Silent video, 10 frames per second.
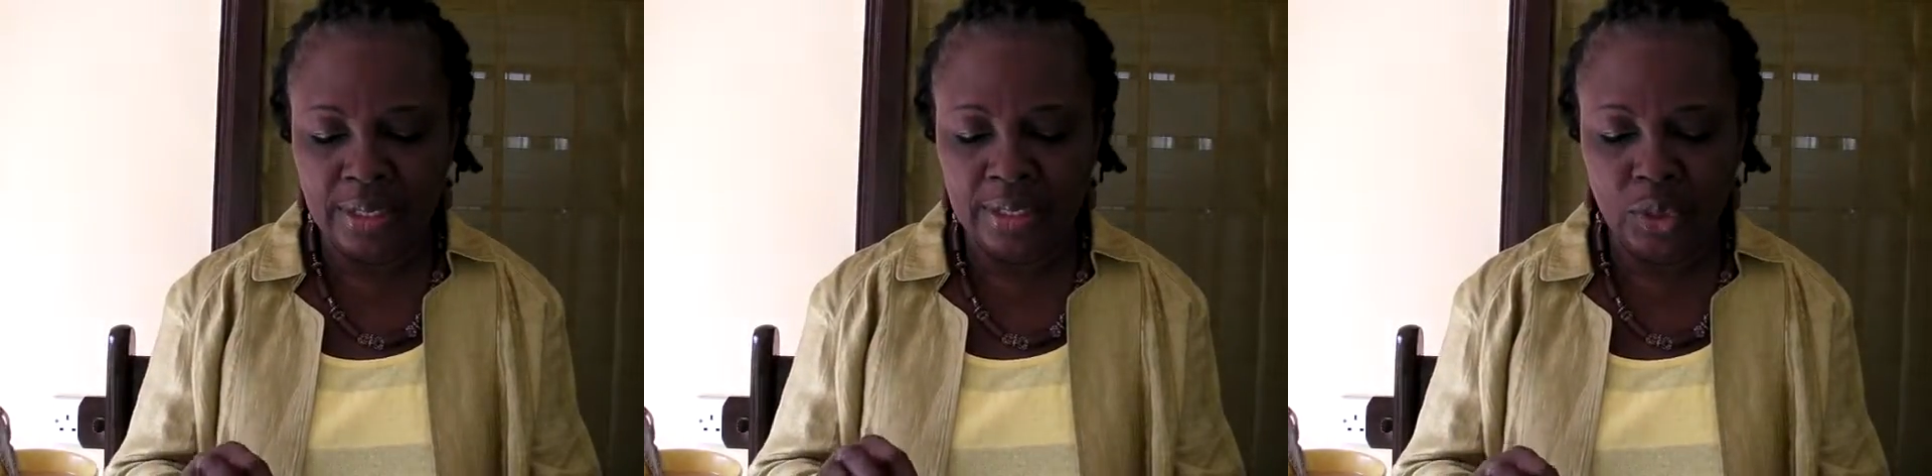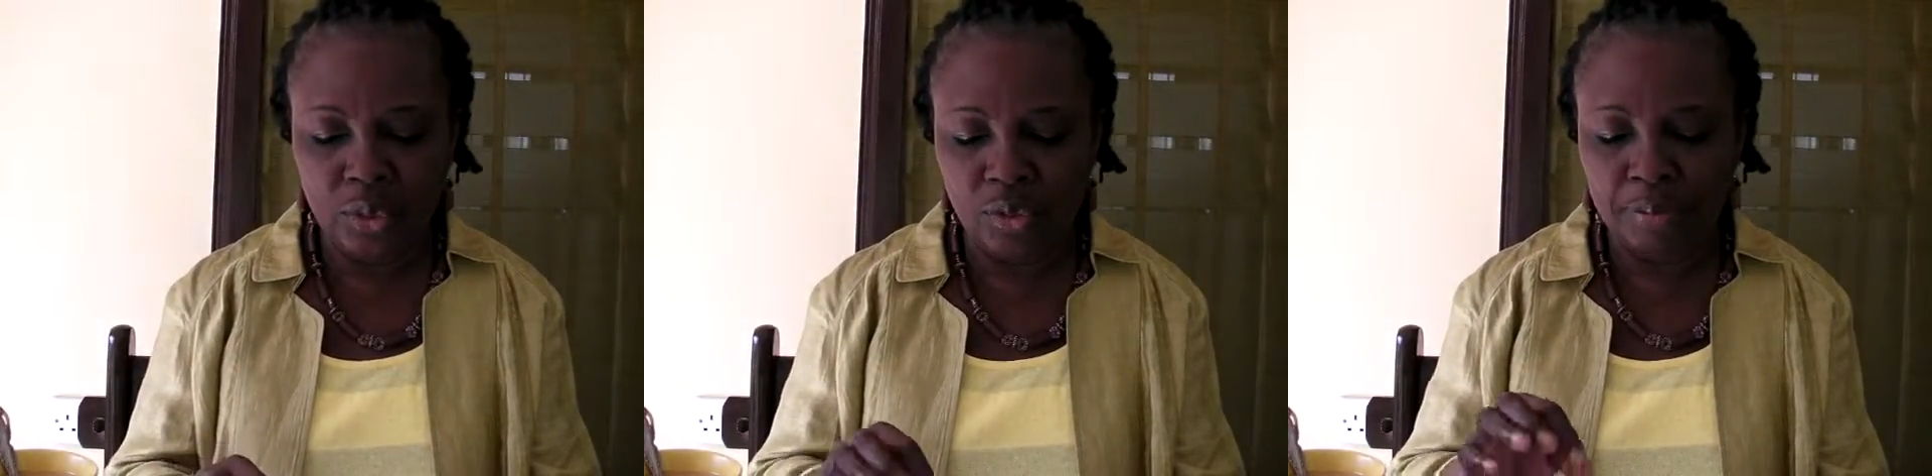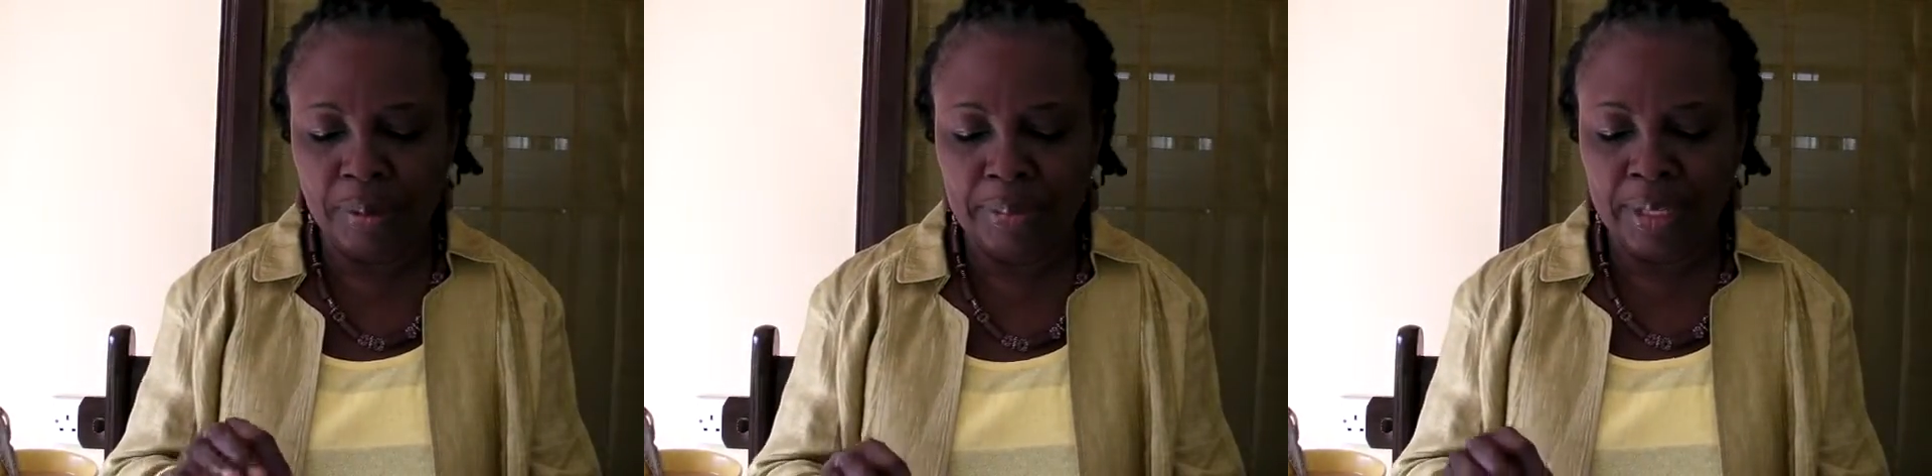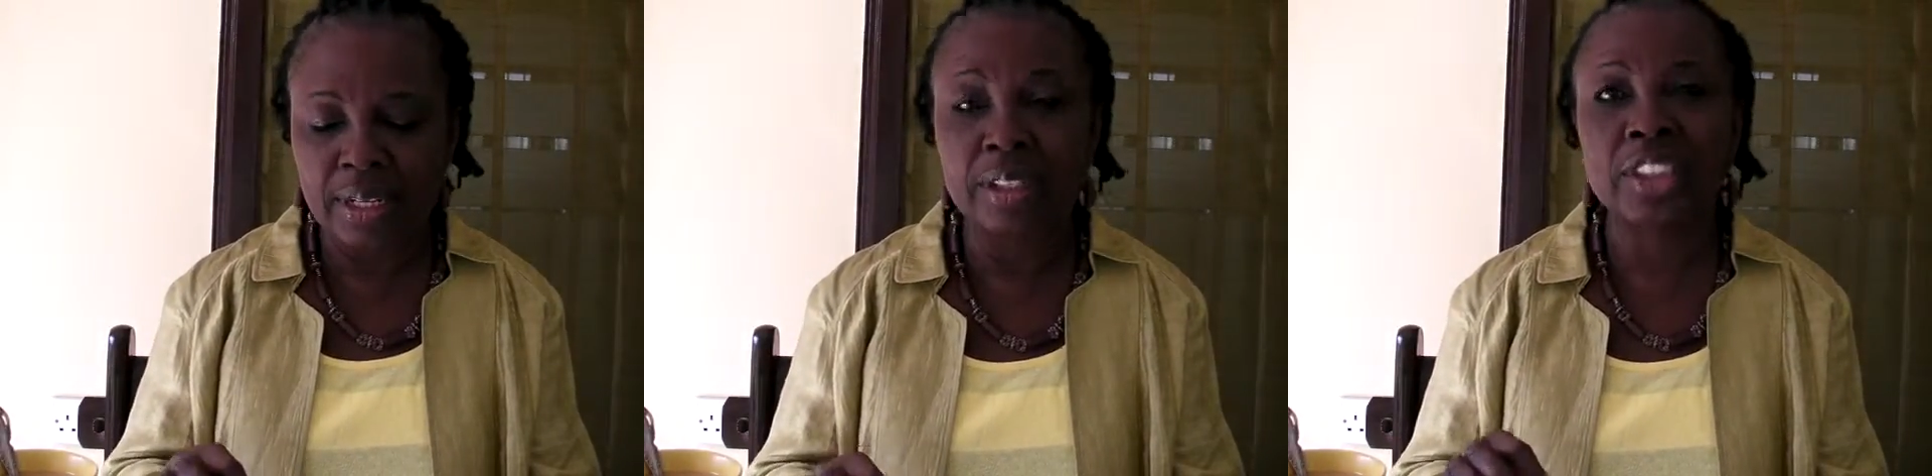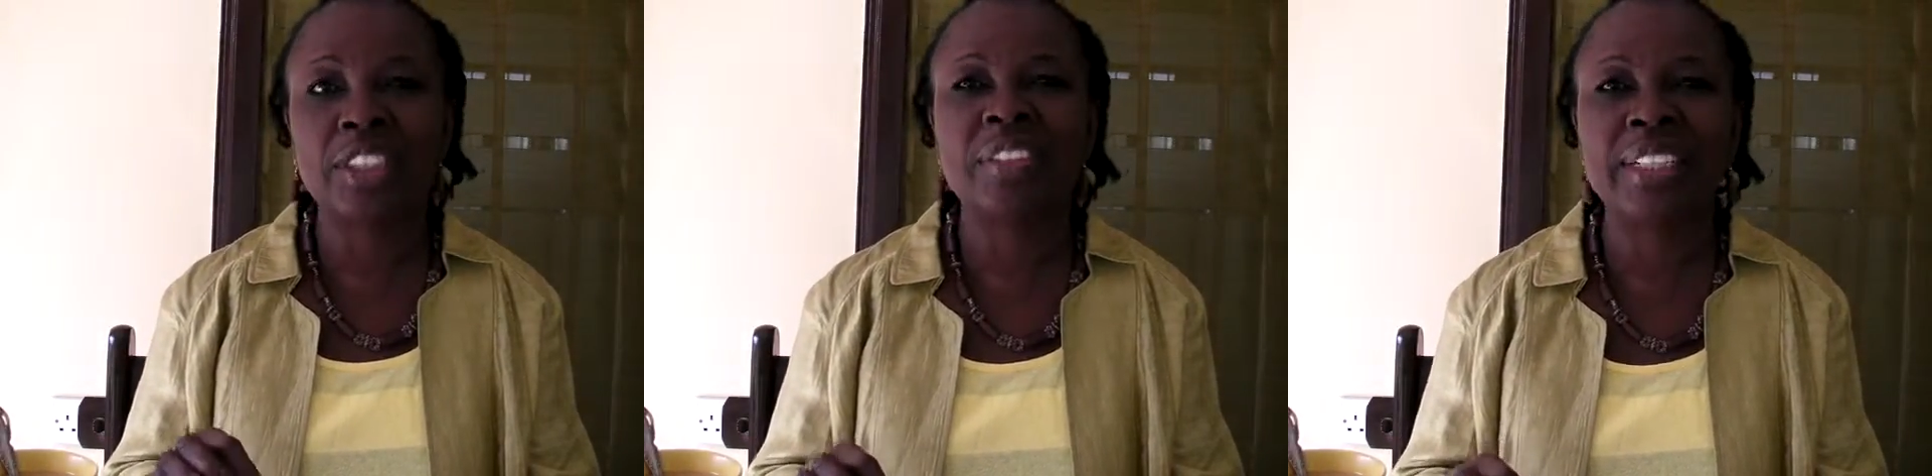issue of popular
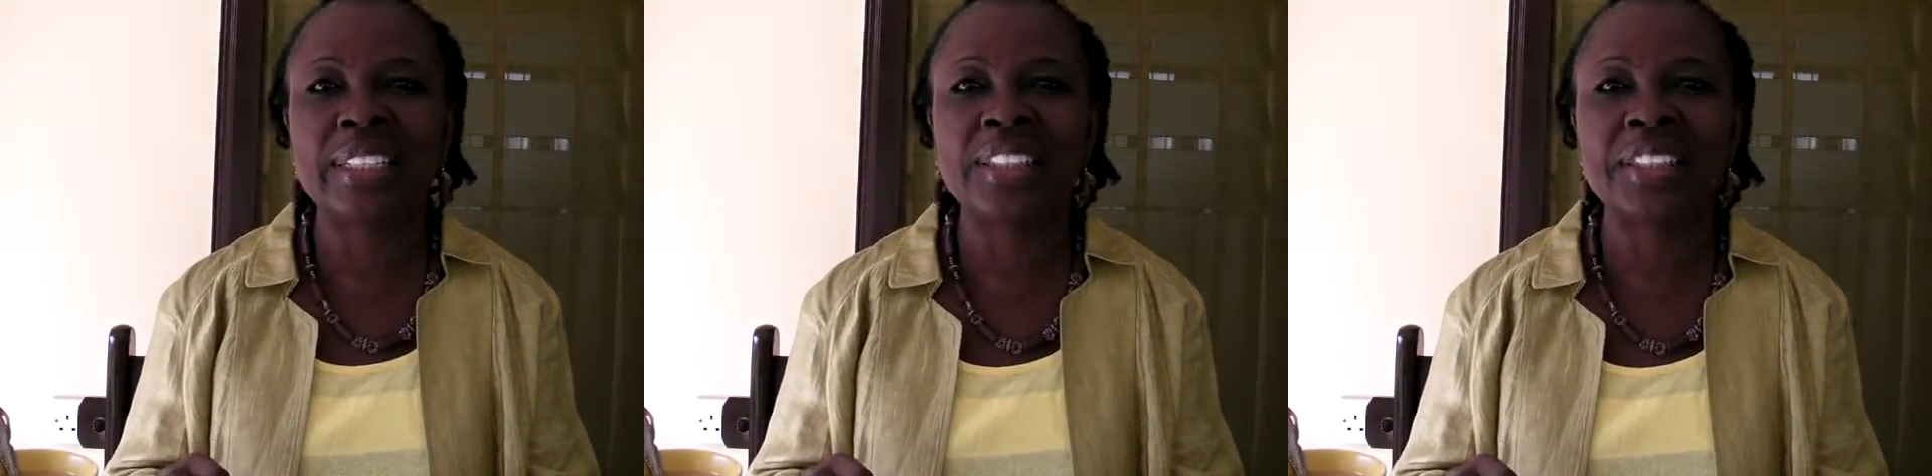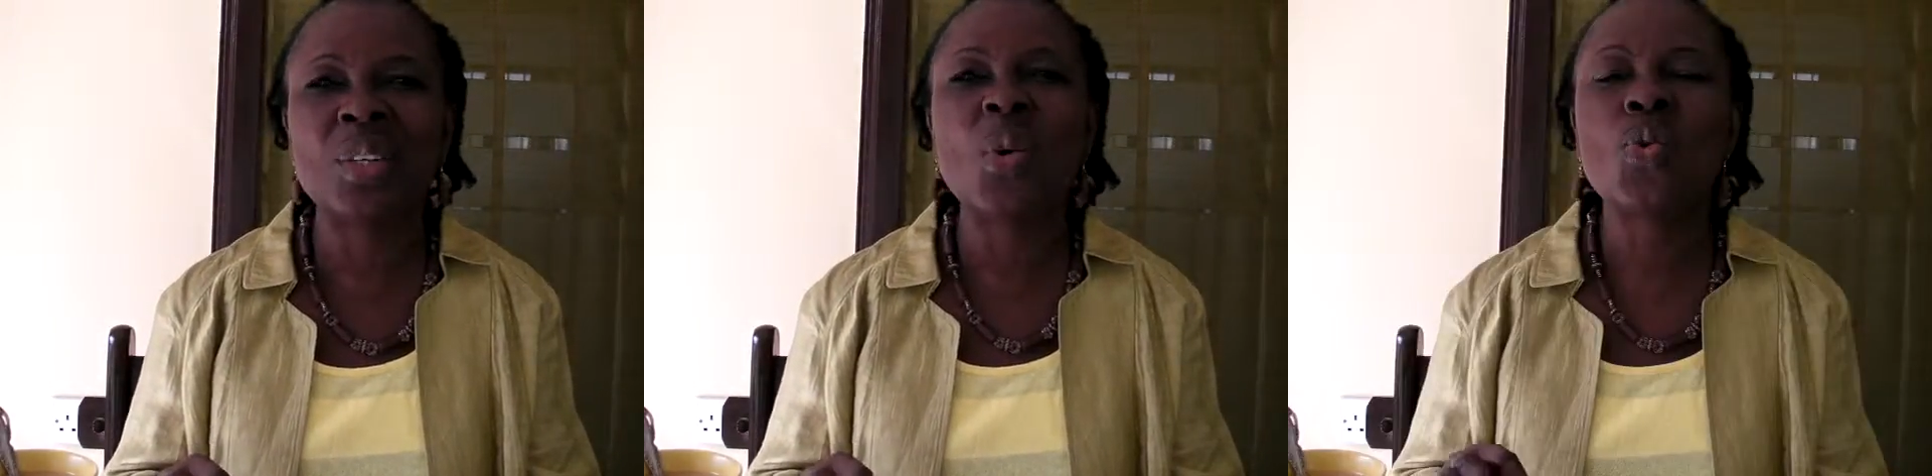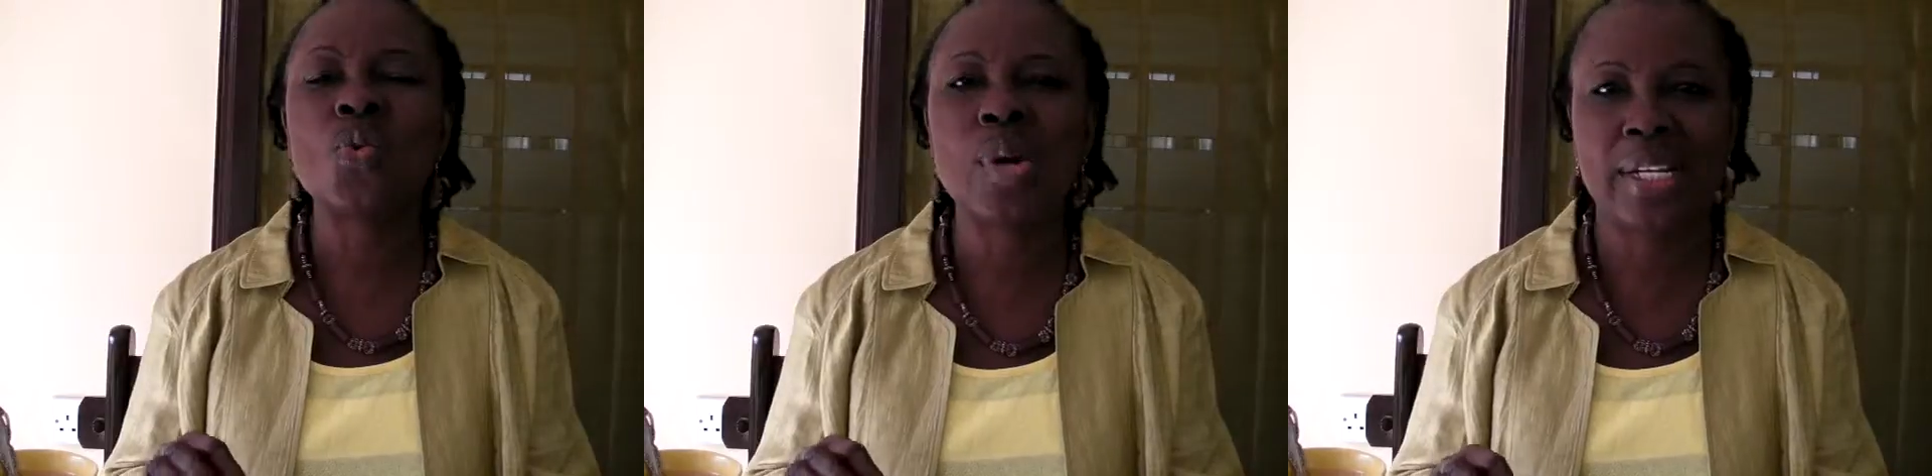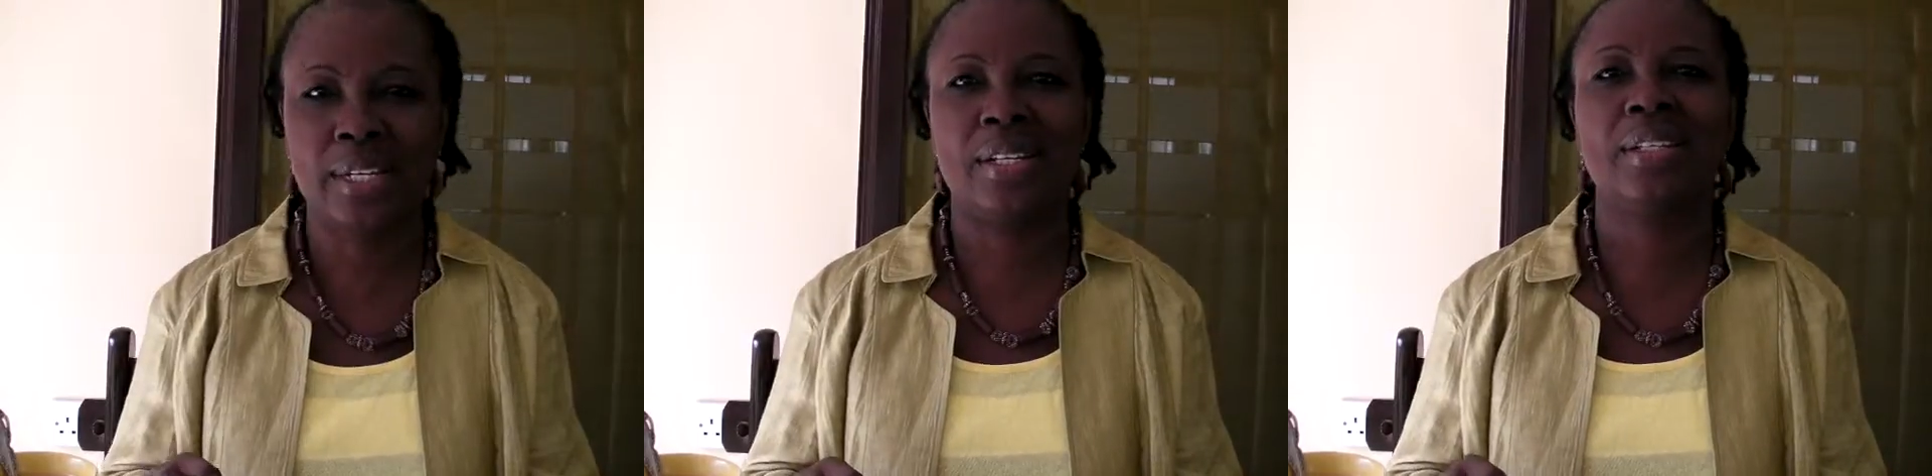culture, religion, work